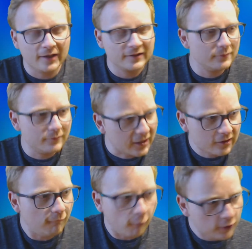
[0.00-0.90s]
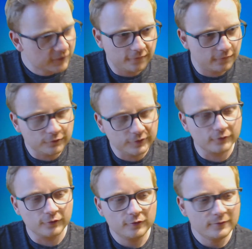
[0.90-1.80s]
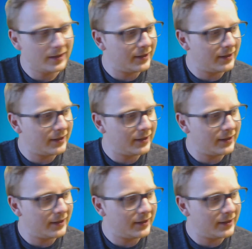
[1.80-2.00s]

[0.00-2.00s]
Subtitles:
the mother walks through the room,